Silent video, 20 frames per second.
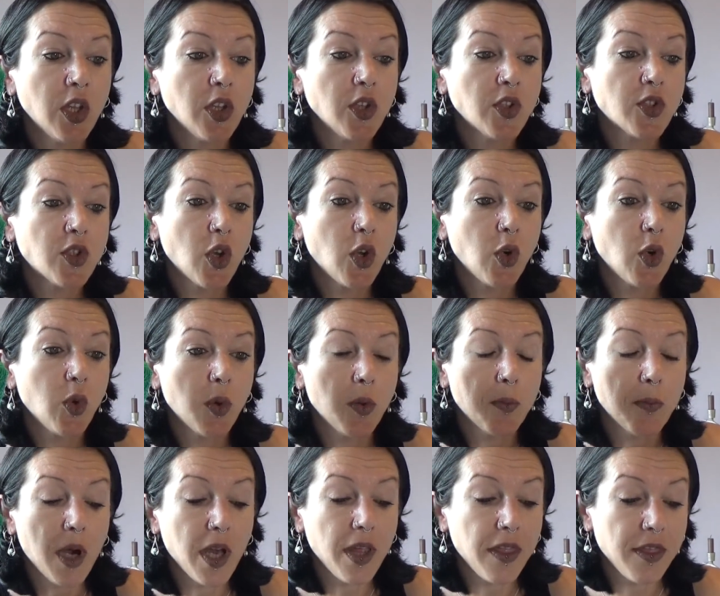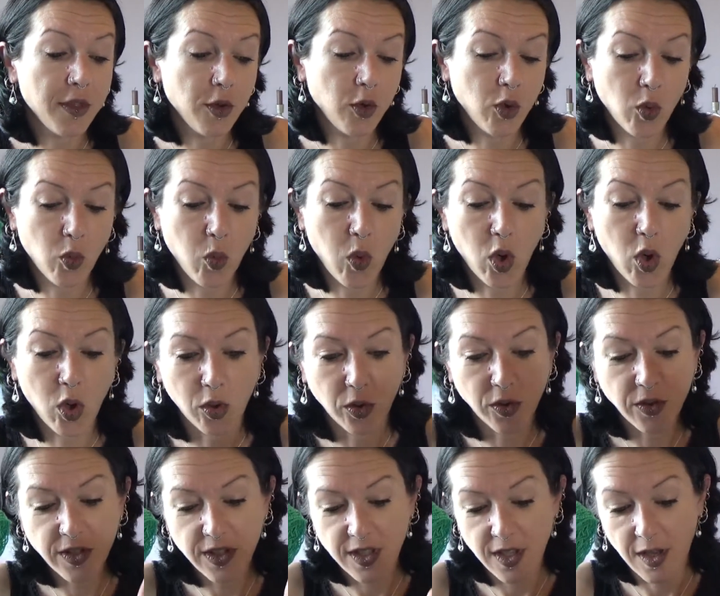So my thought
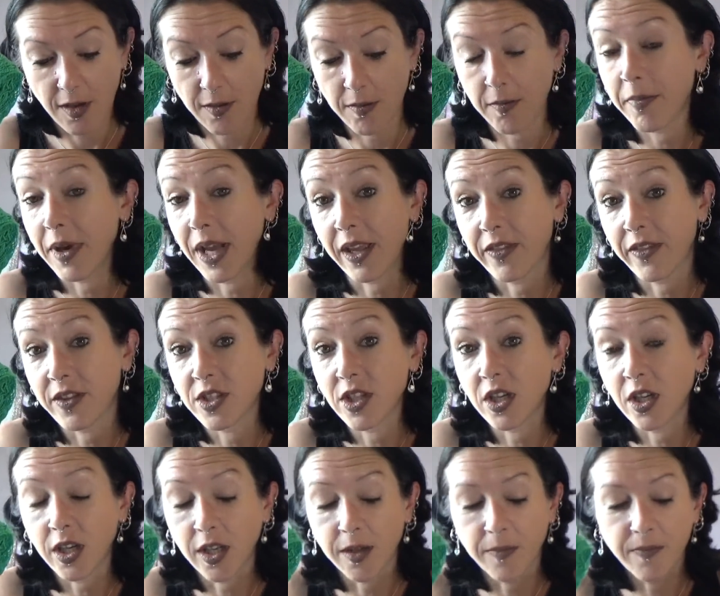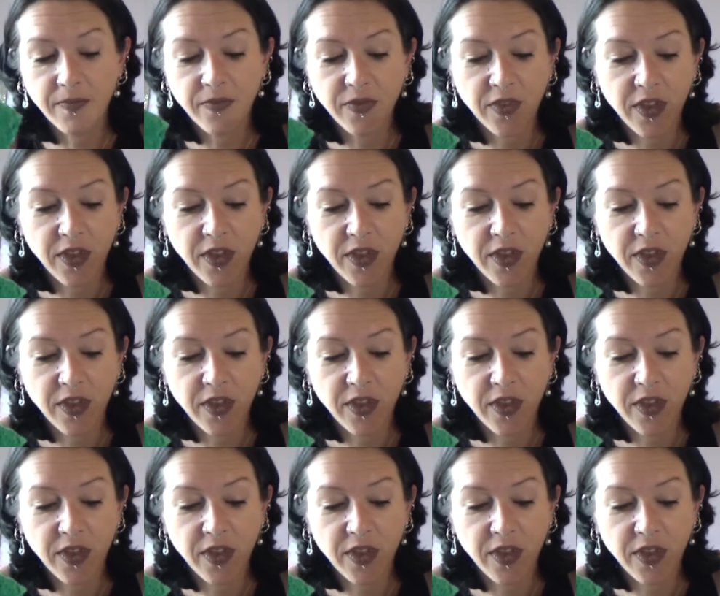was, back at the time,